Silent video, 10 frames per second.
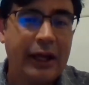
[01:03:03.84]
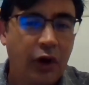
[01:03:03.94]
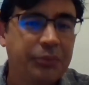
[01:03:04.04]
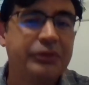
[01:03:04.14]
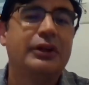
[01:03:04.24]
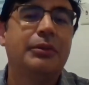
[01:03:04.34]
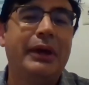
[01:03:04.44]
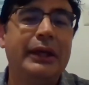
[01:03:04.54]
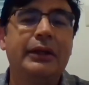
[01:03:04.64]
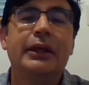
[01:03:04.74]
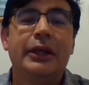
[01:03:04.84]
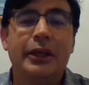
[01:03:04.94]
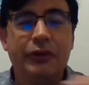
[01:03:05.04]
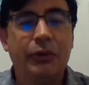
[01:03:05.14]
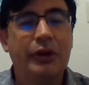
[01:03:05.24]
That helps the debate.
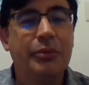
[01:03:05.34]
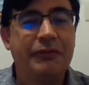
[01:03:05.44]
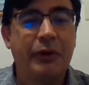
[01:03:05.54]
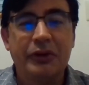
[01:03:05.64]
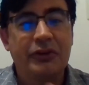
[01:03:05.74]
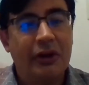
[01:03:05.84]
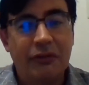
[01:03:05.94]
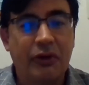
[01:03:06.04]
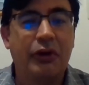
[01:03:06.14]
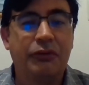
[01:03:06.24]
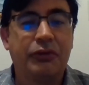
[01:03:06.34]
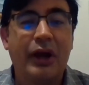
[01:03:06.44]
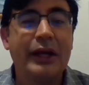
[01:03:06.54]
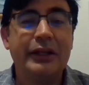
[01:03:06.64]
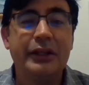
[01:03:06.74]
If you want to be focused on a
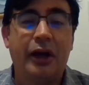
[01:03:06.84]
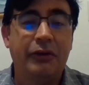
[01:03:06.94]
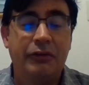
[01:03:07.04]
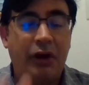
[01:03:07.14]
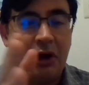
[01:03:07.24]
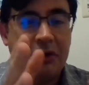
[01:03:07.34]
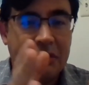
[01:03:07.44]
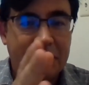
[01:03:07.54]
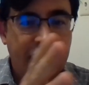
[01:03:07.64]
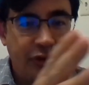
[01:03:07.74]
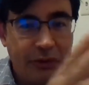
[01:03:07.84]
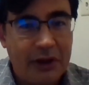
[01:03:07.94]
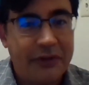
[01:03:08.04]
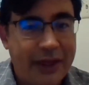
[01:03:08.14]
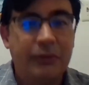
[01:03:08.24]
variety on the issue of
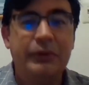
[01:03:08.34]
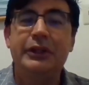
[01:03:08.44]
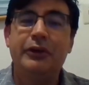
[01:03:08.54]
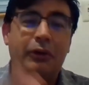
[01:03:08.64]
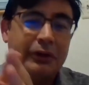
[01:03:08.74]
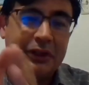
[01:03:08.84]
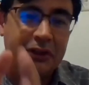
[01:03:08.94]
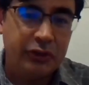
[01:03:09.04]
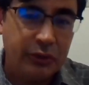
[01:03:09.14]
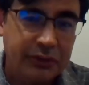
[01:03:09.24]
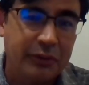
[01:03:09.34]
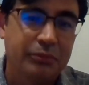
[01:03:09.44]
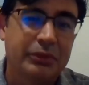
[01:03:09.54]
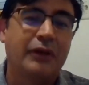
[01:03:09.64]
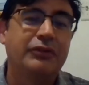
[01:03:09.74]
health equity, or the issue of
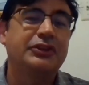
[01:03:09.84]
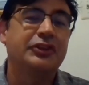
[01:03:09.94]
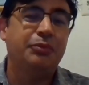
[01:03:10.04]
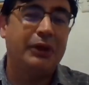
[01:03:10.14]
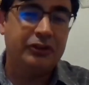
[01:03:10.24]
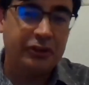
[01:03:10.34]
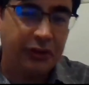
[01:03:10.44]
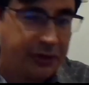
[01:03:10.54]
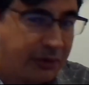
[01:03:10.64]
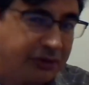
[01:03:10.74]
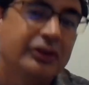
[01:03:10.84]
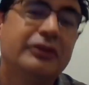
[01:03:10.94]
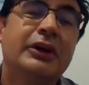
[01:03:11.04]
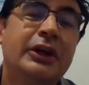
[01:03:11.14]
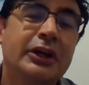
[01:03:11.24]
coverage expansion, or the question
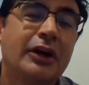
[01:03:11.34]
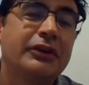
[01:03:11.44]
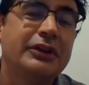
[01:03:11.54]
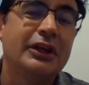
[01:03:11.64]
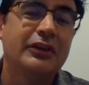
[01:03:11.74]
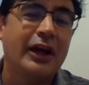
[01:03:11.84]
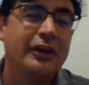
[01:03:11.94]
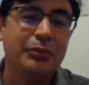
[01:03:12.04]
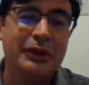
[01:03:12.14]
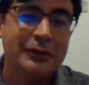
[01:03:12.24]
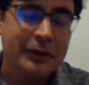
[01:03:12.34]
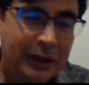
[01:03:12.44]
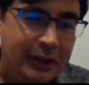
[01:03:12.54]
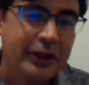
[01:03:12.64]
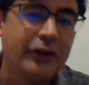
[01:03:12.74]
of covering the undocumented,
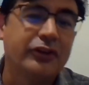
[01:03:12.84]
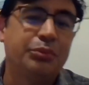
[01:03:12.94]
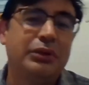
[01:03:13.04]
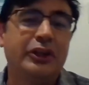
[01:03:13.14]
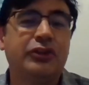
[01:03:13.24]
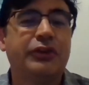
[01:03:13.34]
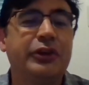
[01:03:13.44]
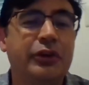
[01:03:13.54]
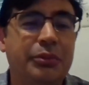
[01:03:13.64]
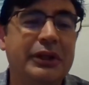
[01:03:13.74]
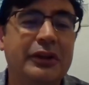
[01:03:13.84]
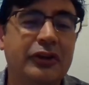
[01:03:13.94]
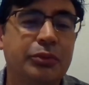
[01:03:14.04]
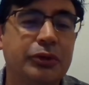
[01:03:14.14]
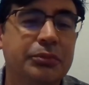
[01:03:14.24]
there is a place for you to be in
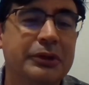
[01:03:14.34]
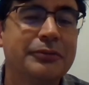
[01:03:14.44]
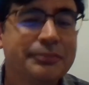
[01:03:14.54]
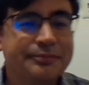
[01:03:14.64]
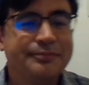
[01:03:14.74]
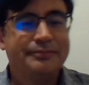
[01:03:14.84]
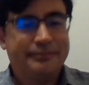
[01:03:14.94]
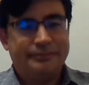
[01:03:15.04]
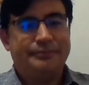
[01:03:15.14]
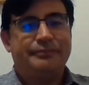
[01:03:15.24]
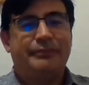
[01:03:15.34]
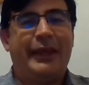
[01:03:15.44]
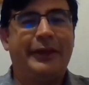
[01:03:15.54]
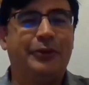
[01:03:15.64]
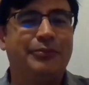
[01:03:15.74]
this movement.
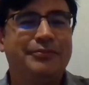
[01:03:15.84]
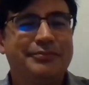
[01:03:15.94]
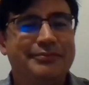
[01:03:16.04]
Thank you.